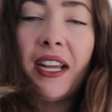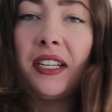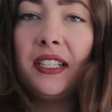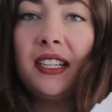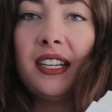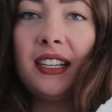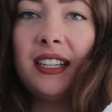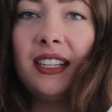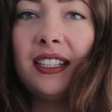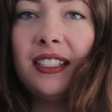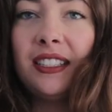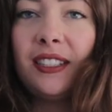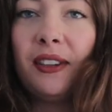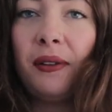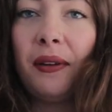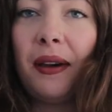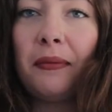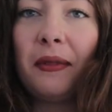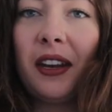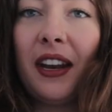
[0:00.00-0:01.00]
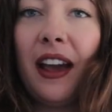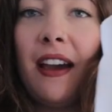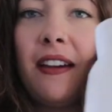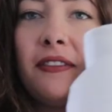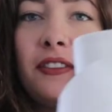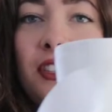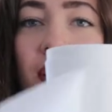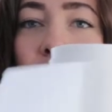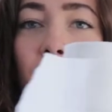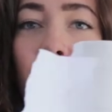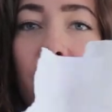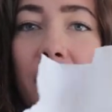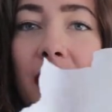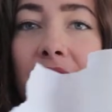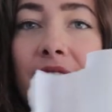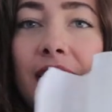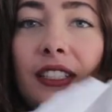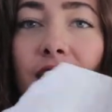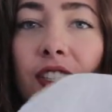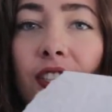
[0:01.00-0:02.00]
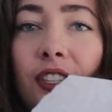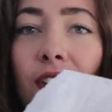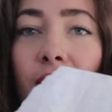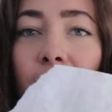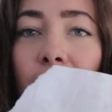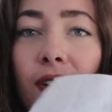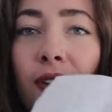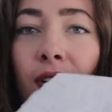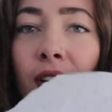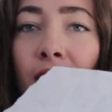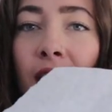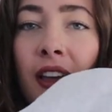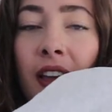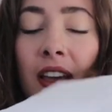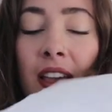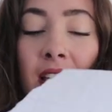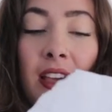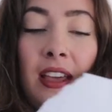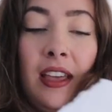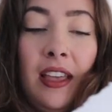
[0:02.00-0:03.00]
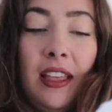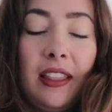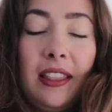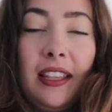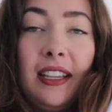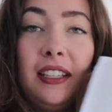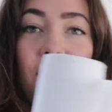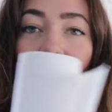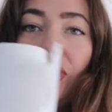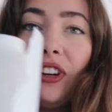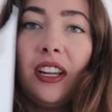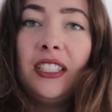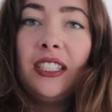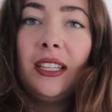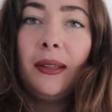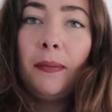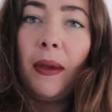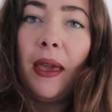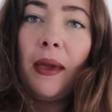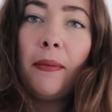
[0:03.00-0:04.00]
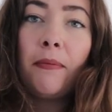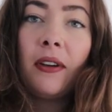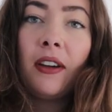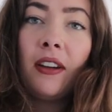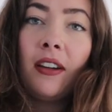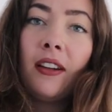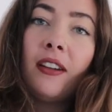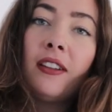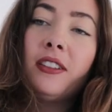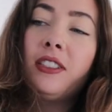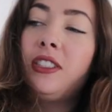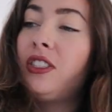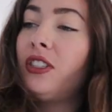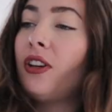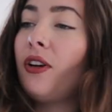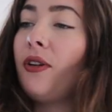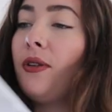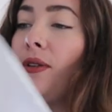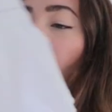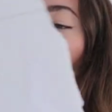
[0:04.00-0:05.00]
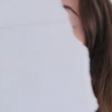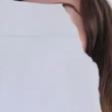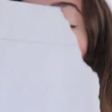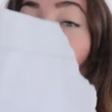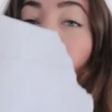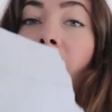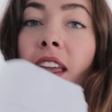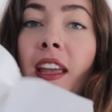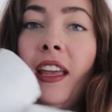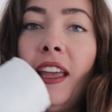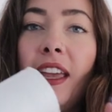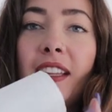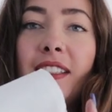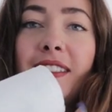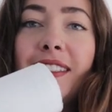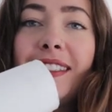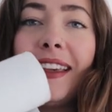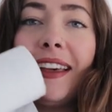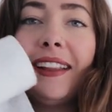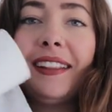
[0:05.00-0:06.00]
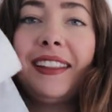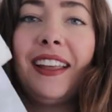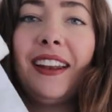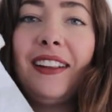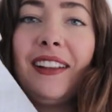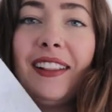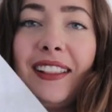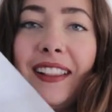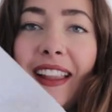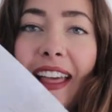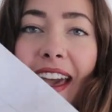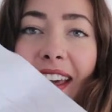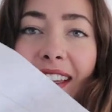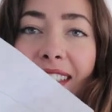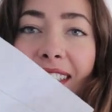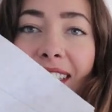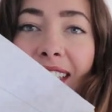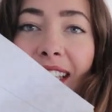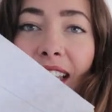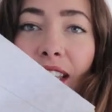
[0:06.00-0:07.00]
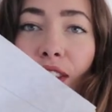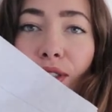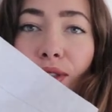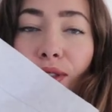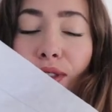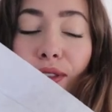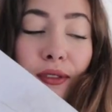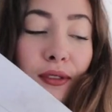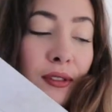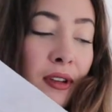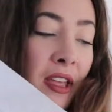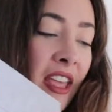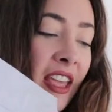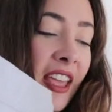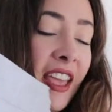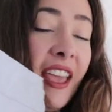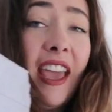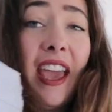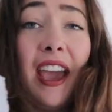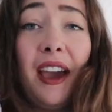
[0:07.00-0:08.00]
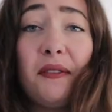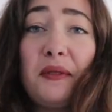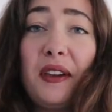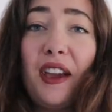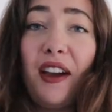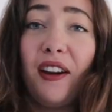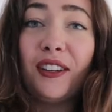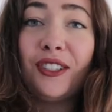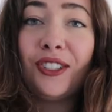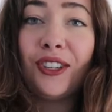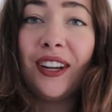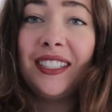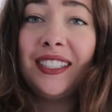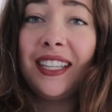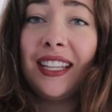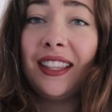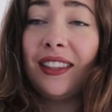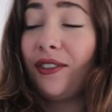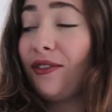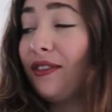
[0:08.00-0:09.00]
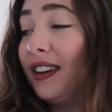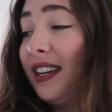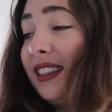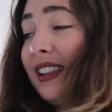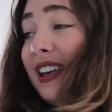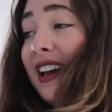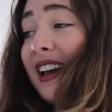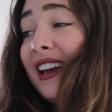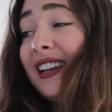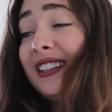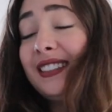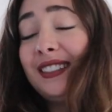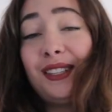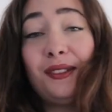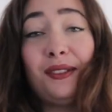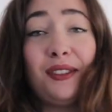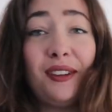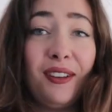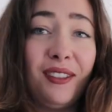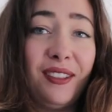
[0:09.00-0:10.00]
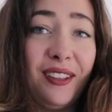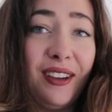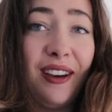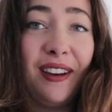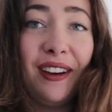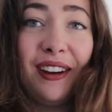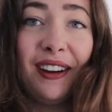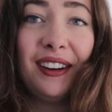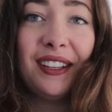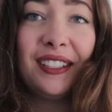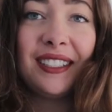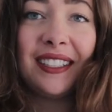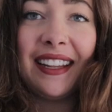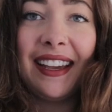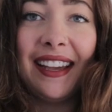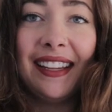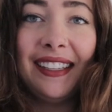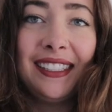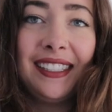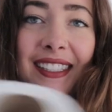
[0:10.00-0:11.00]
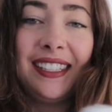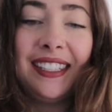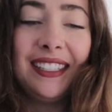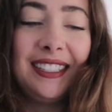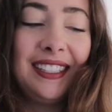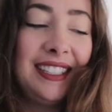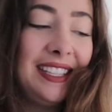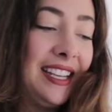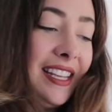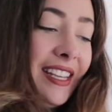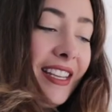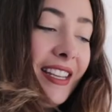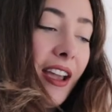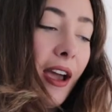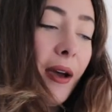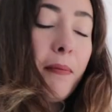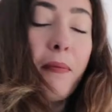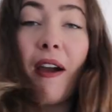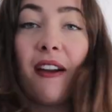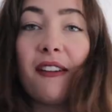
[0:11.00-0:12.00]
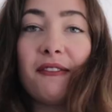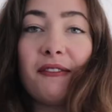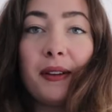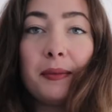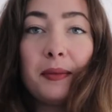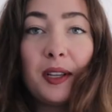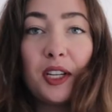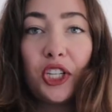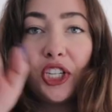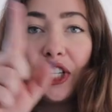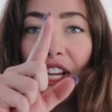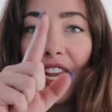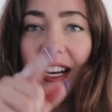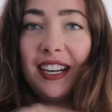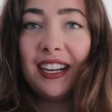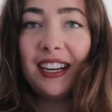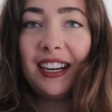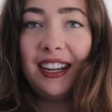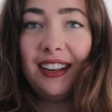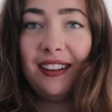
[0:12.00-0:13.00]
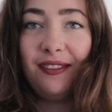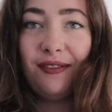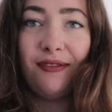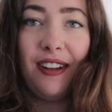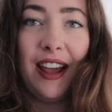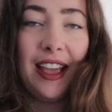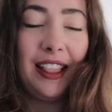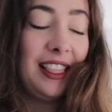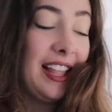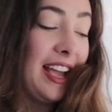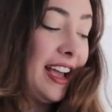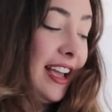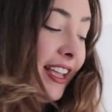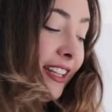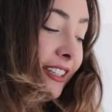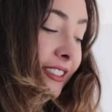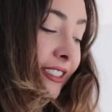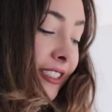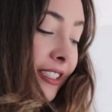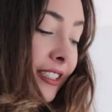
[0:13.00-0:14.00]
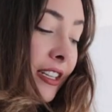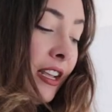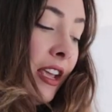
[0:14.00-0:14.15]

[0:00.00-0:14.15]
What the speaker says: I didn't. So I'm gonna have to go into this tracing paper. So it's a little less see-through, and we are tracing the green lines, so they're the hardest lines to see, apart from the shaded in red lines.